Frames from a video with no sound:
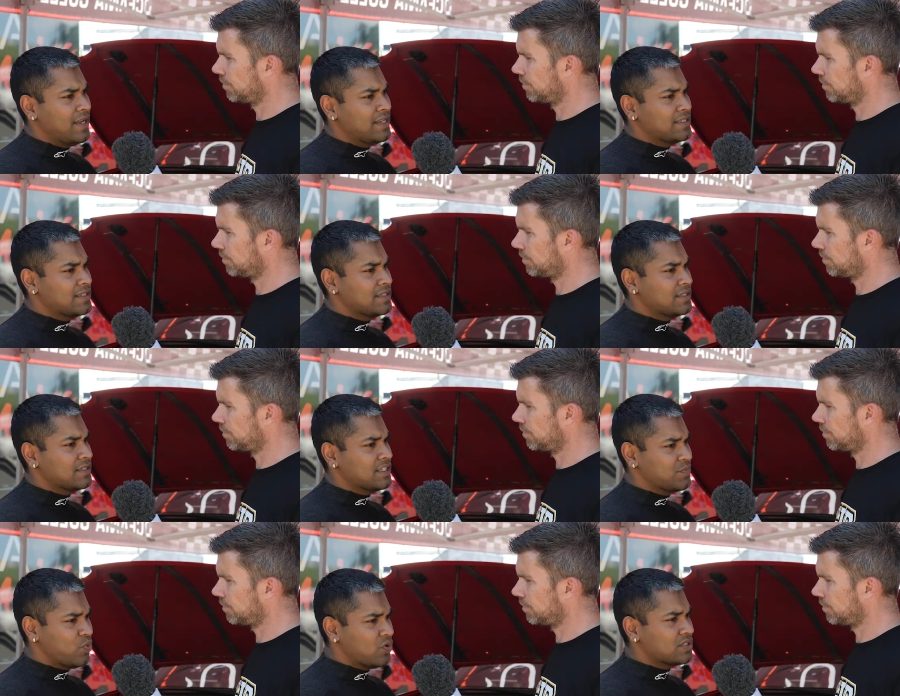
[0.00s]
Speaker 1: as
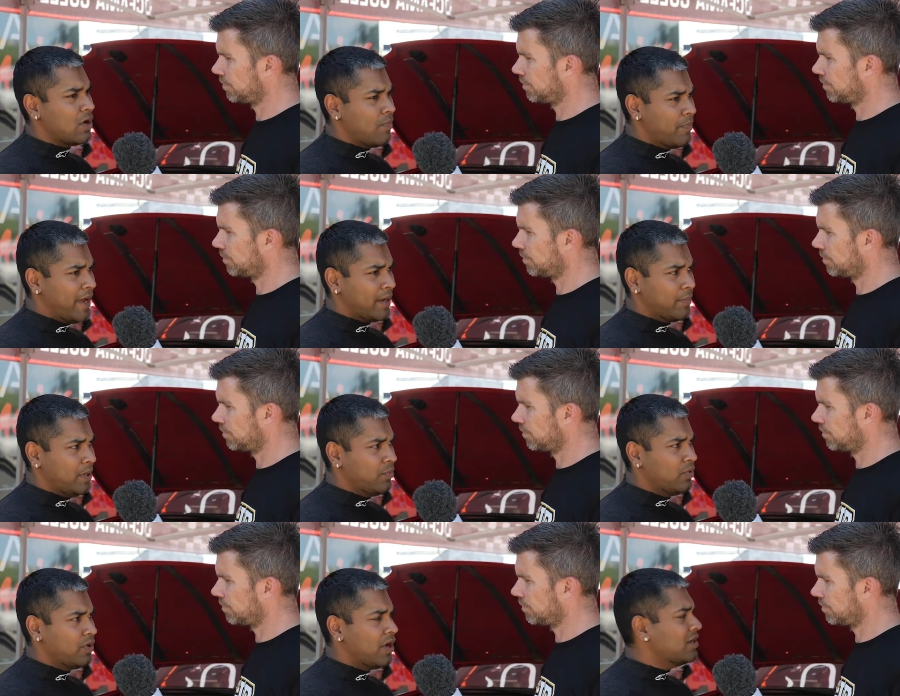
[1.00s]
the sports compact
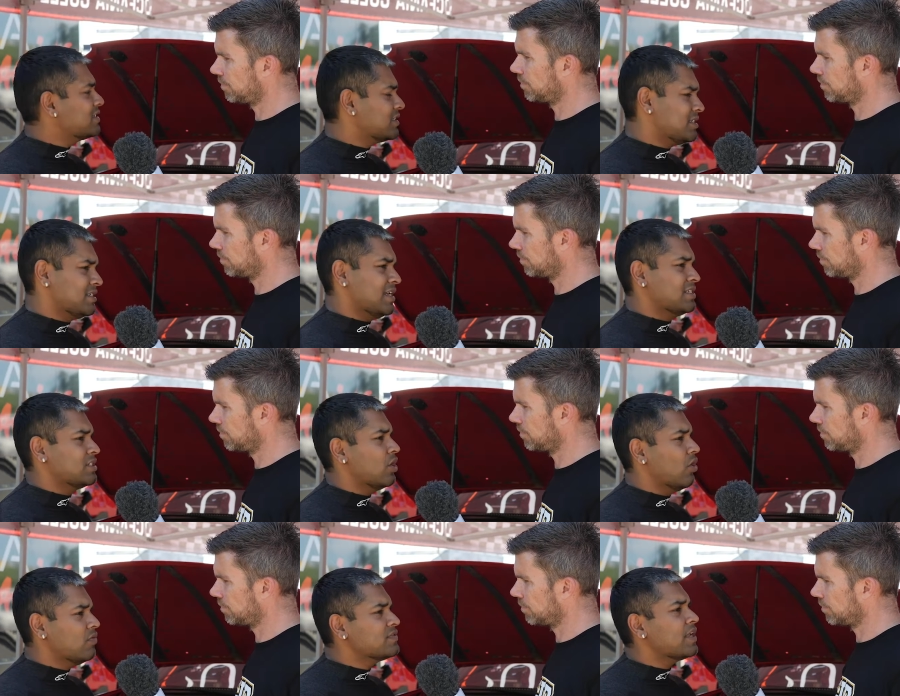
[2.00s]
people go, such as
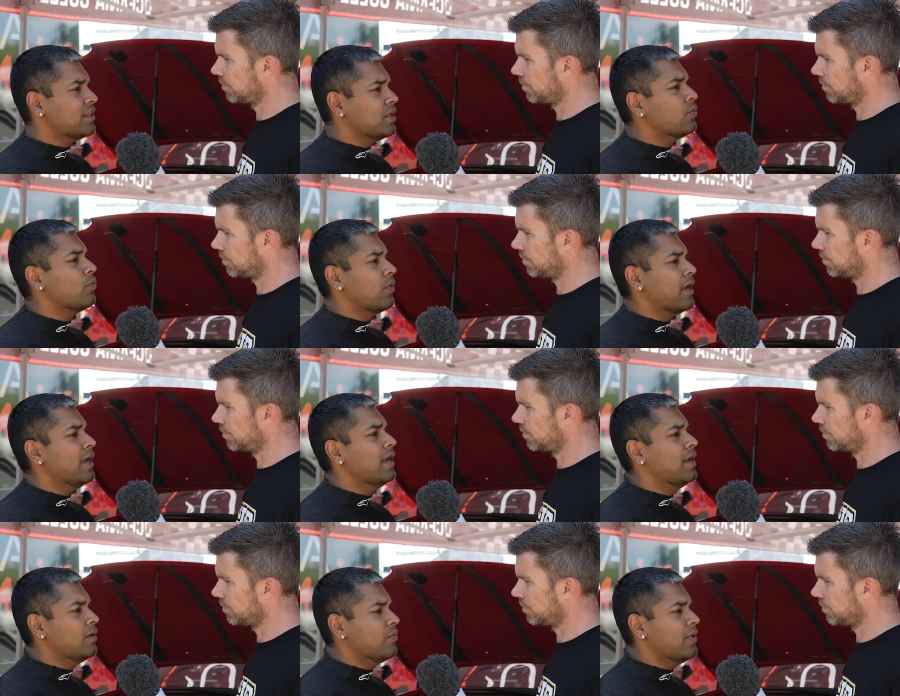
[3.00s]
ourselves, I think
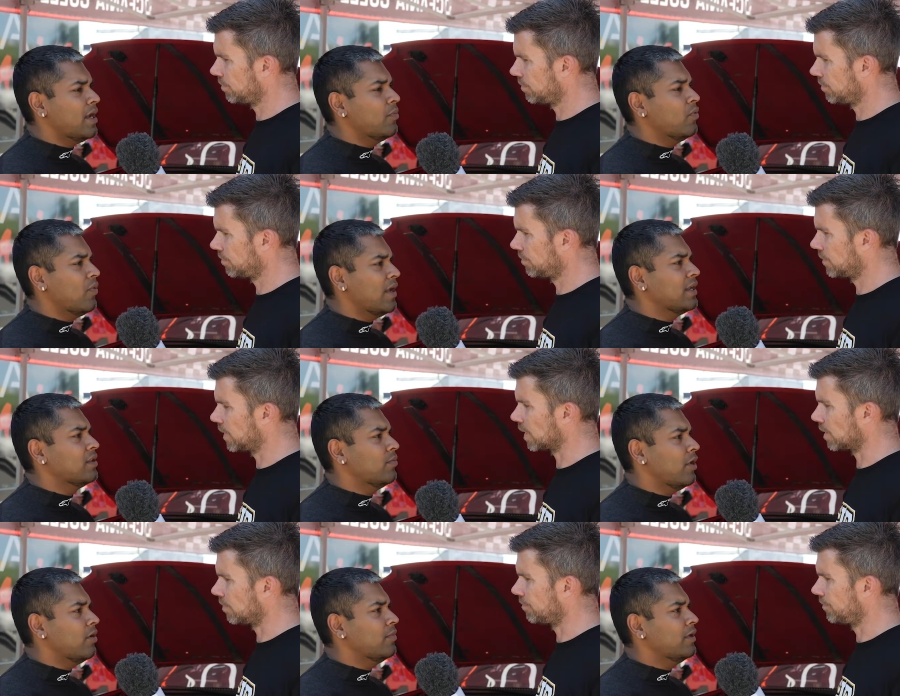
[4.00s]
we're #1 at the
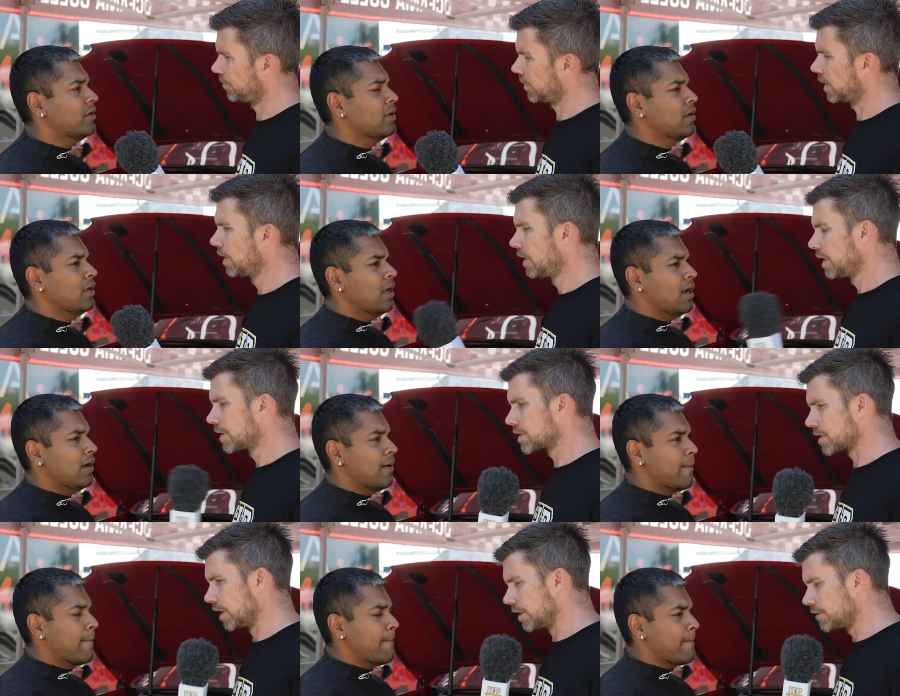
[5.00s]
moment.
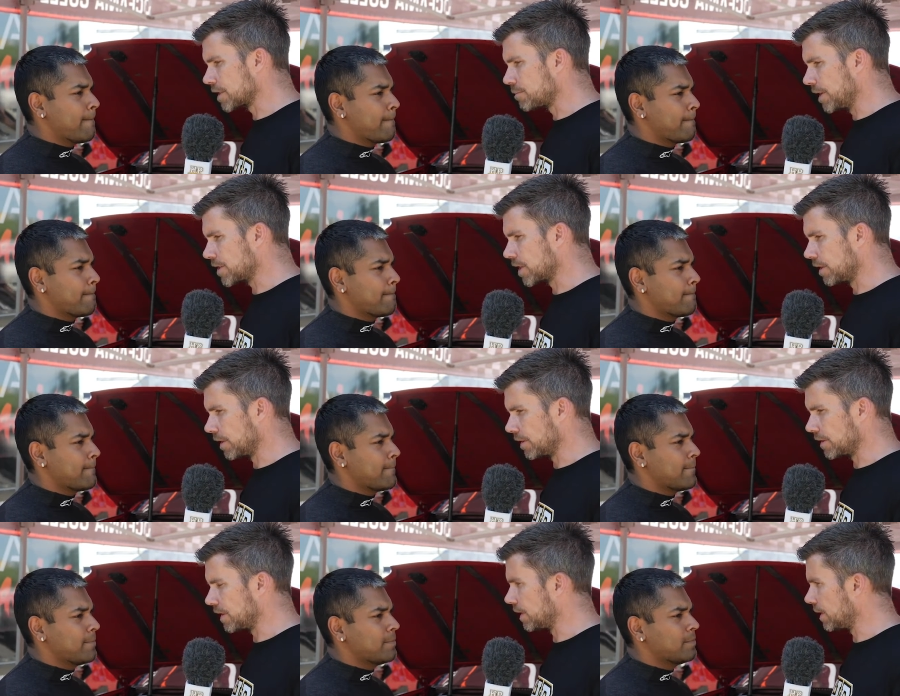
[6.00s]
Speaker 2: So you've just mentioned
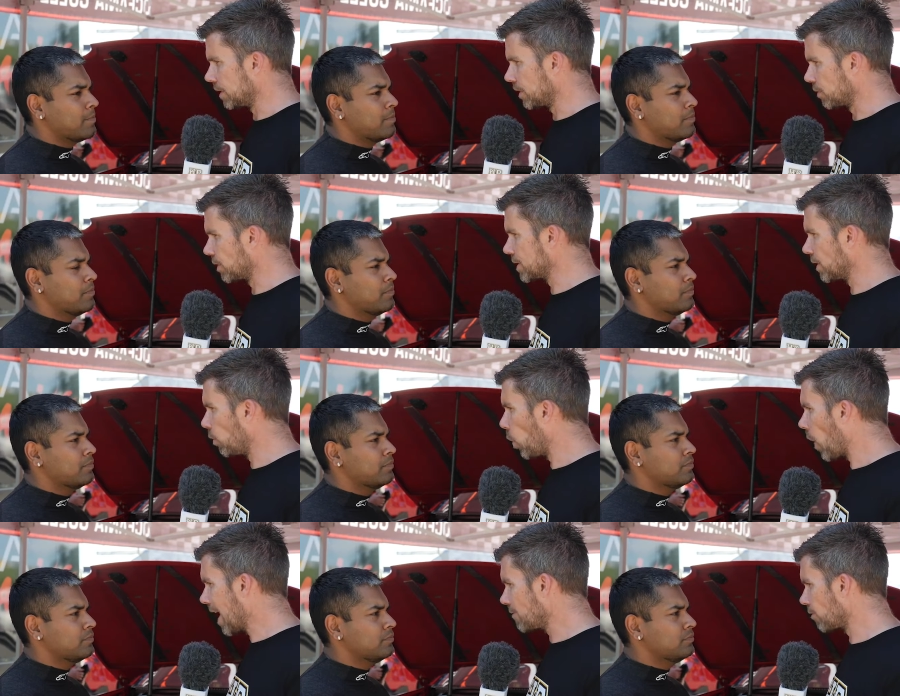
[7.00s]
that there is a
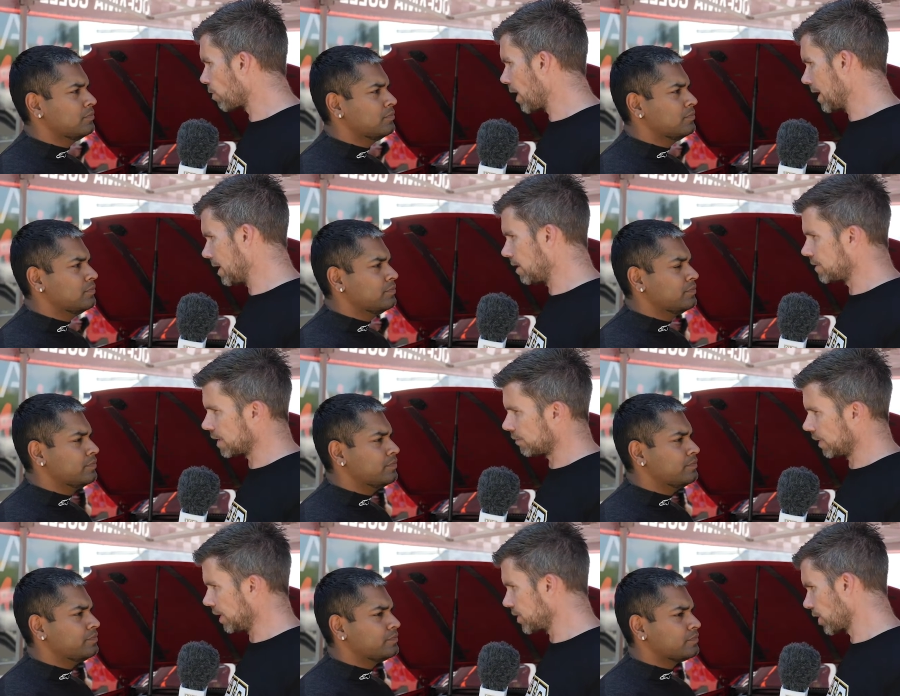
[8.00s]
wide variety of
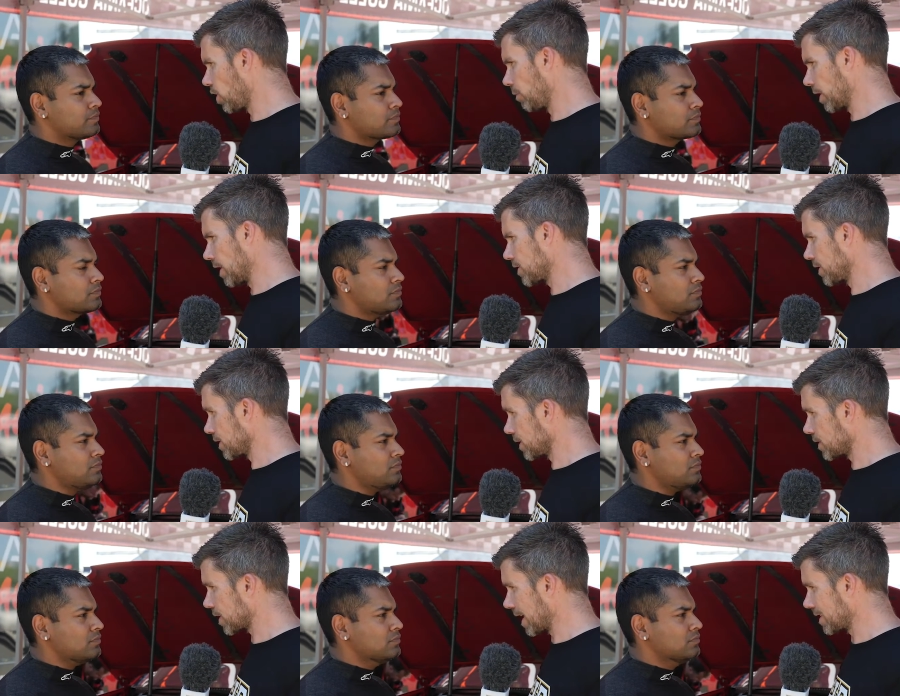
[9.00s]
different engine combinations
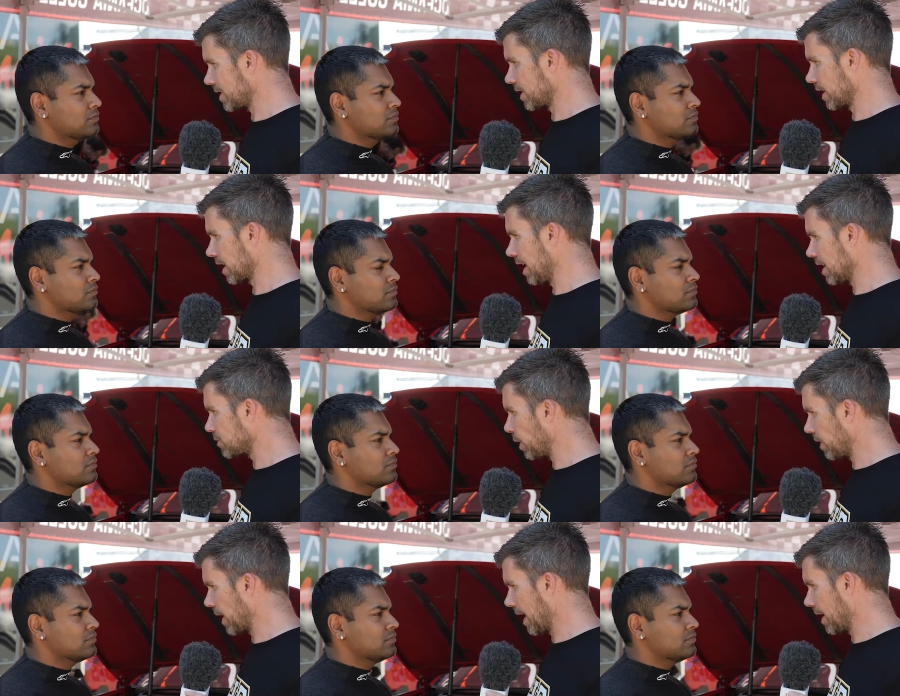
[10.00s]
and chassis in the class,
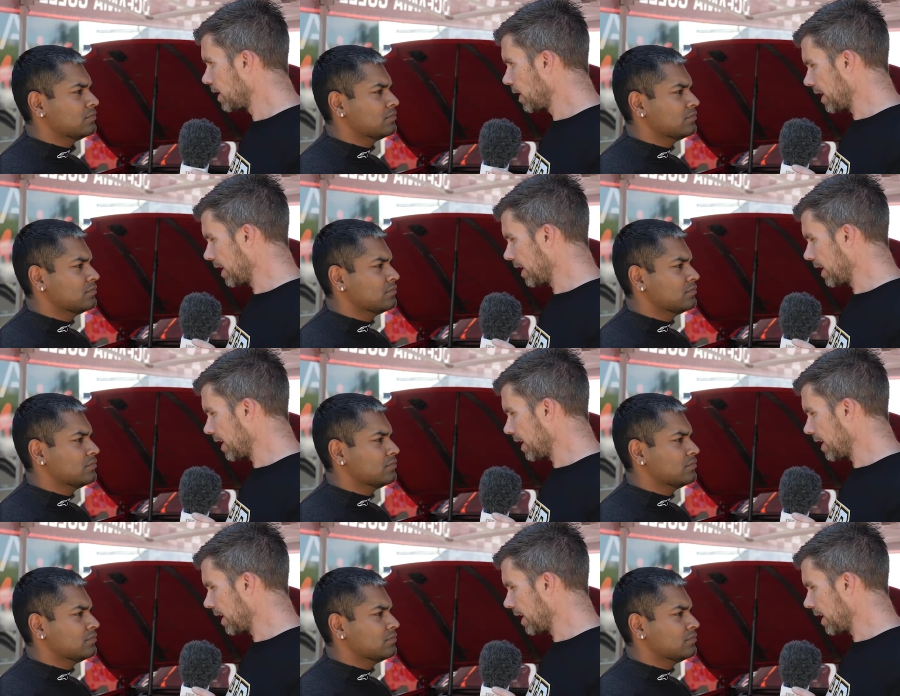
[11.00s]
but that